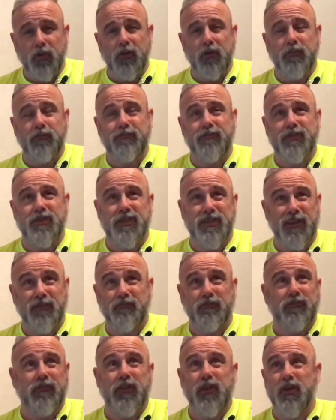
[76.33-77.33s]

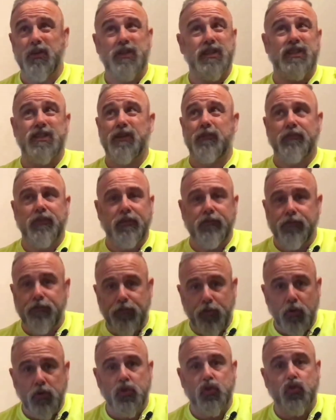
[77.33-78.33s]
something
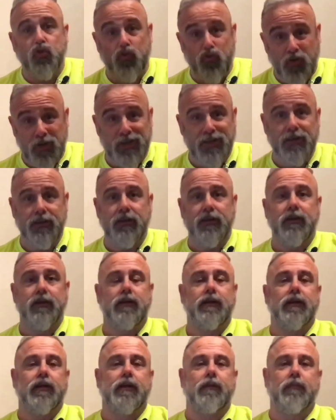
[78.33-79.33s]
foot tree
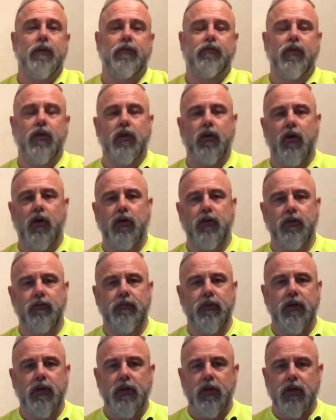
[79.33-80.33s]
in my front garden.
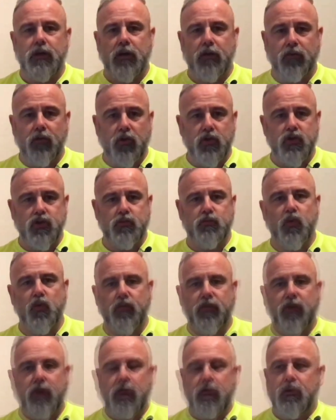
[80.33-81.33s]
I've got a small
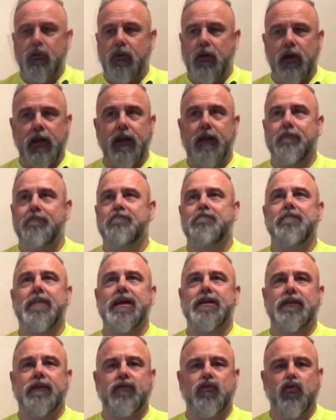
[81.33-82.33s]
front garden. I had a
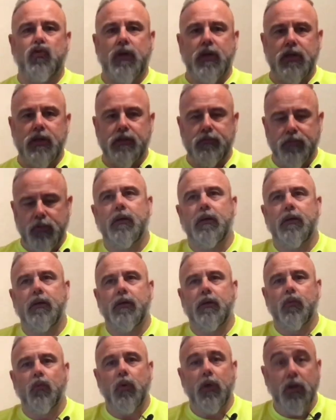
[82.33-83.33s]
massive tree.
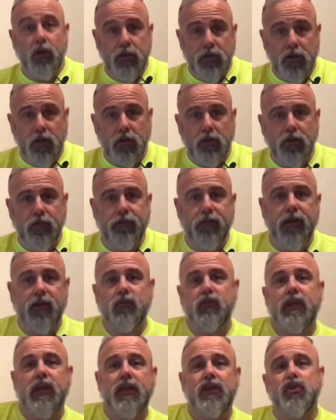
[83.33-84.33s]
When I dug the
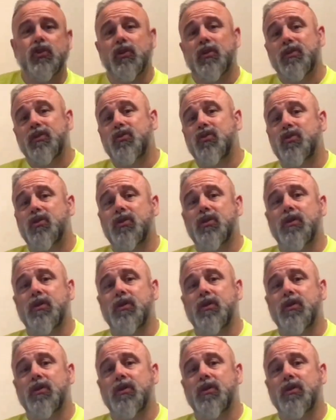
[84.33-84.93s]
foundations